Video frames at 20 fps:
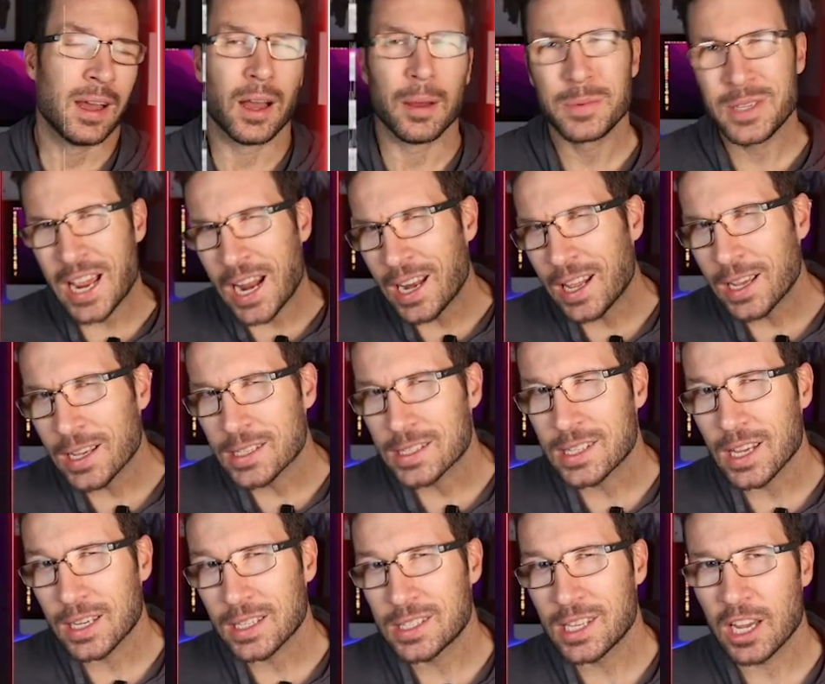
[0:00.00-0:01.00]
Obtaining a
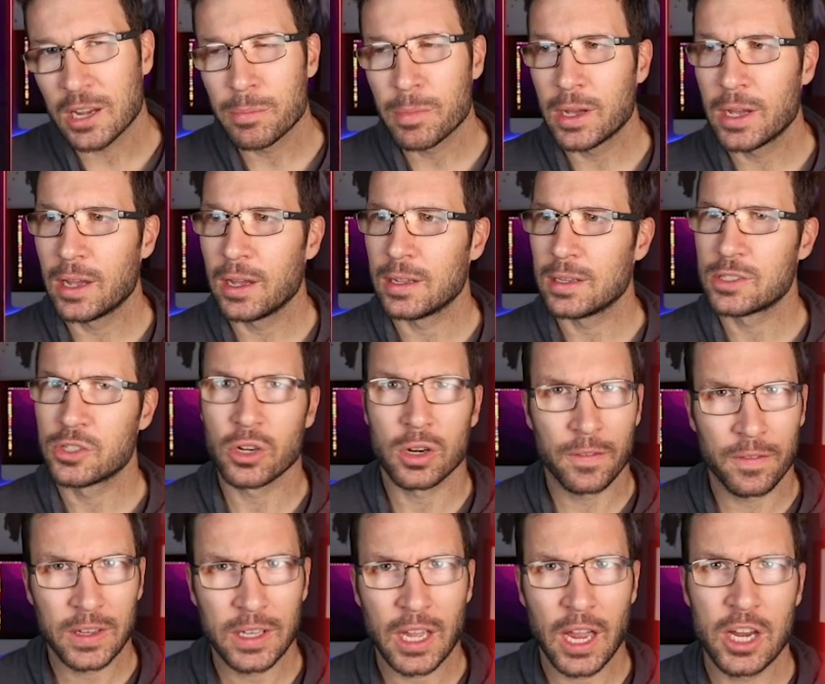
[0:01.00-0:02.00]
Six Sigma
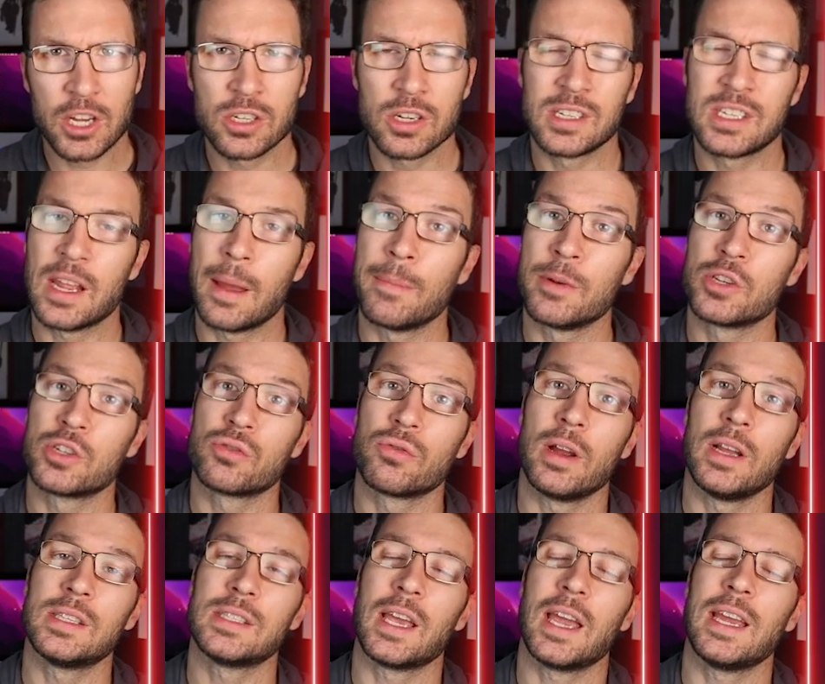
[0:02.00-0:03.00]
certification
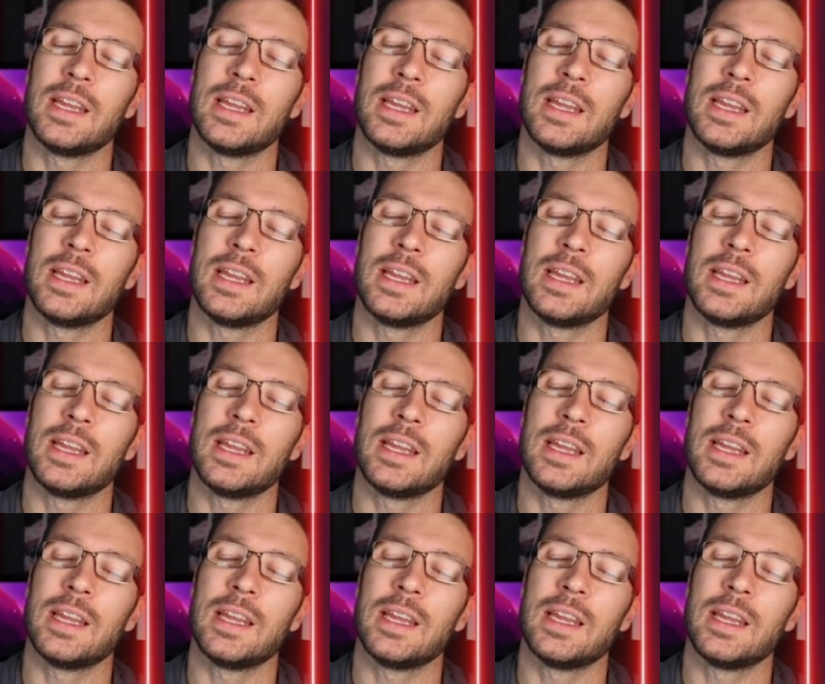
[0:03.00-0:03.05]
demonstrates